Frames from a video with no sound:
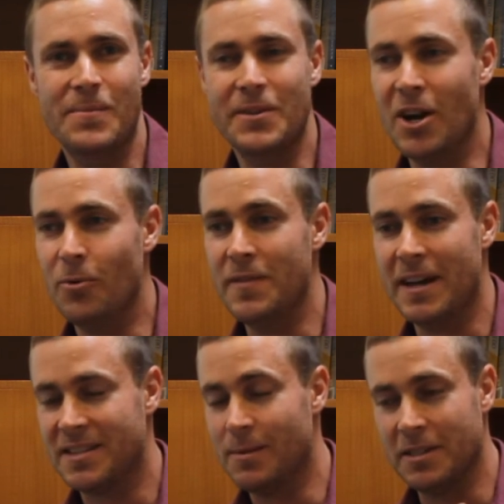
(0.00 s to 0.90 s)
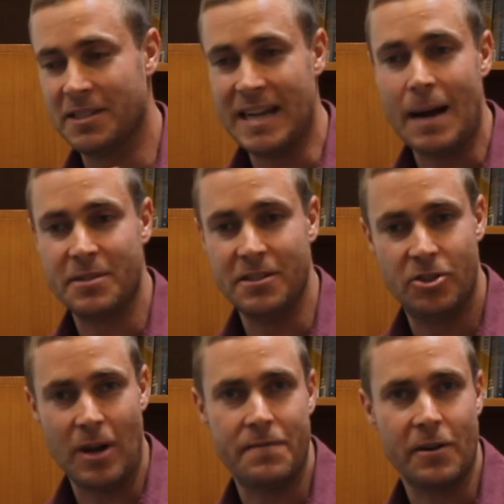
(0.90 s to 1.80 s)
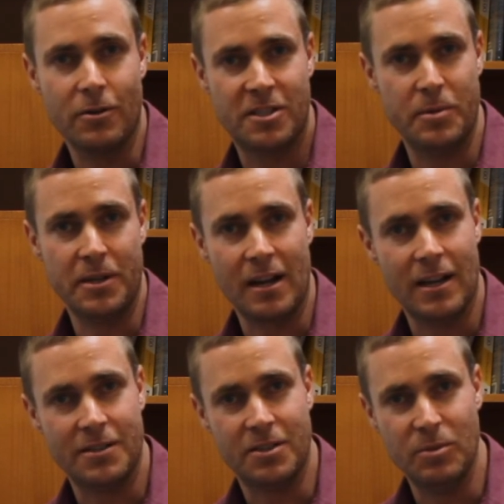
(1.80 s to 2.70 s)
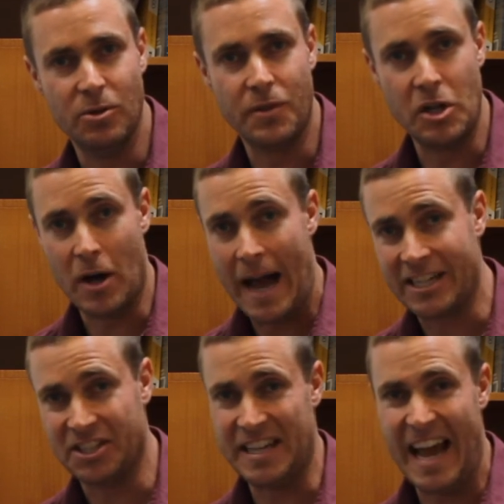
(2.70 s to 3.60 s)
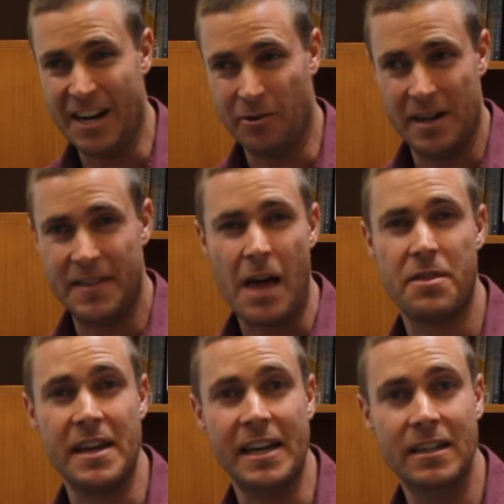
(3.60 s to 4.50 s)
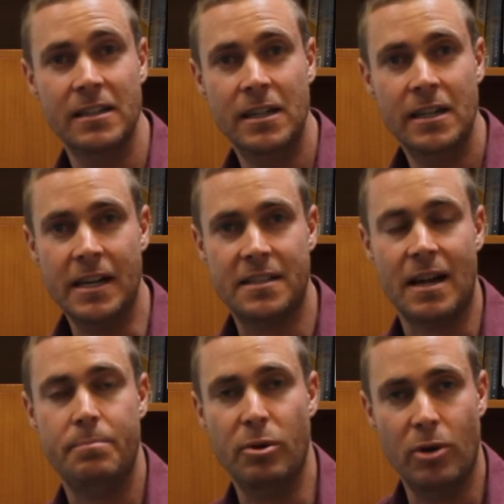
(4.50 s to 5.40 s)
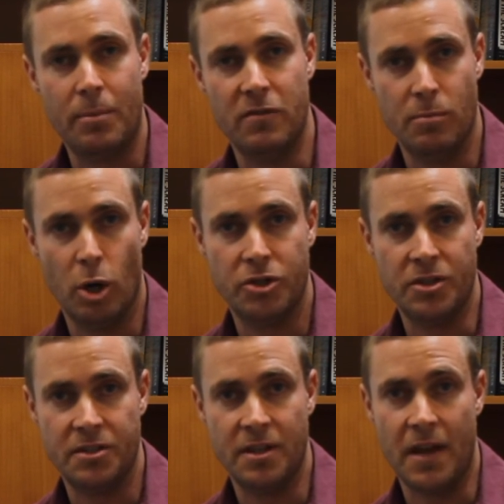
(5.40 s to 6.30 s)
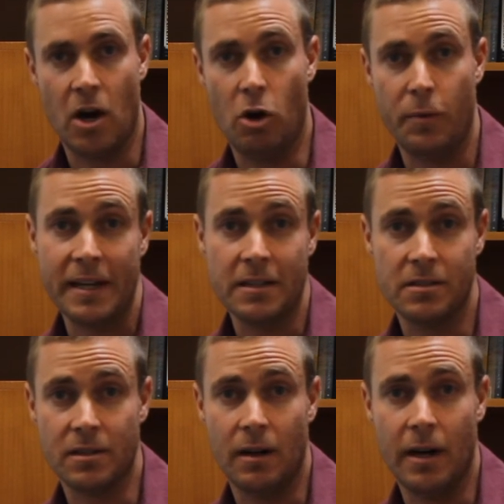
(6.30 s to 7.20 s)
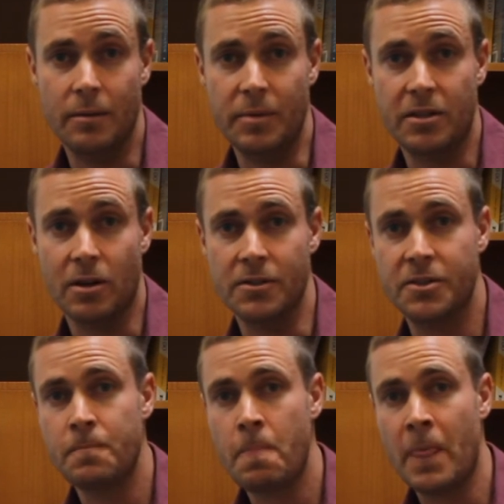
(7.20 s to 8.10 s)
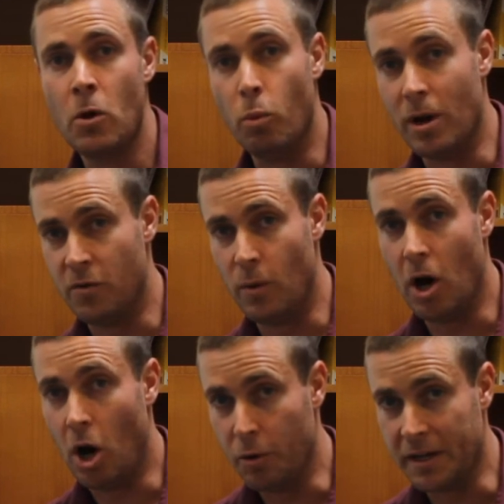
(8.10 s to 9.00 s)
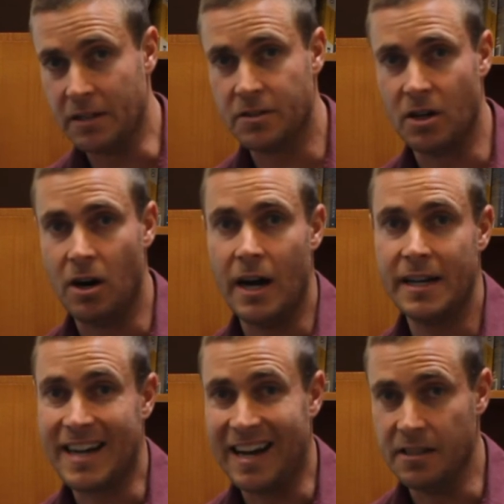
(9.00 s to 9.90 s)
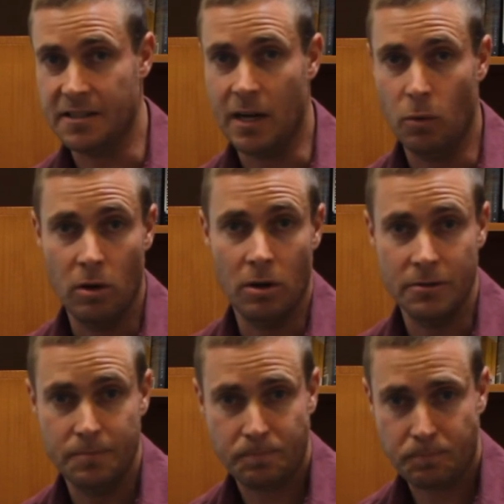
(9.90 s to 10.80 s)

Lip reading: You know, when someone snaps in the traffic or spilling their glass of milk, they're not actually angry at that thing. It's that build-up of emotions that they're holding inside, because whatever we're holding inside colours our world.